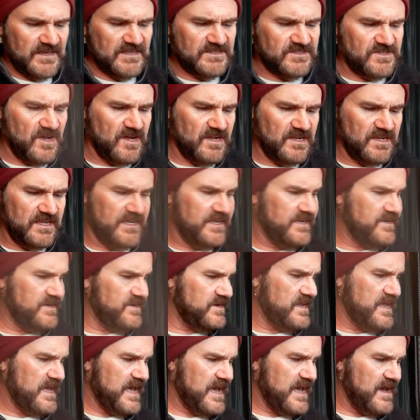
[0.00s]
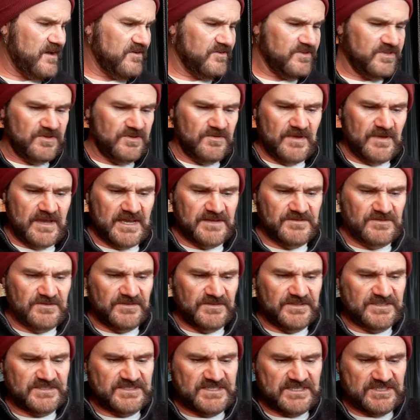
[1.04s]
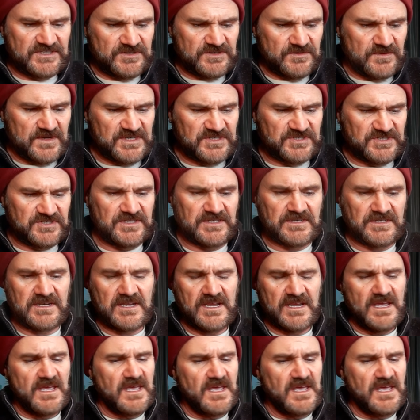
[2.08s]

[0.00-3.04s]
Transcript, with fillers: It's all in how you handle the situation.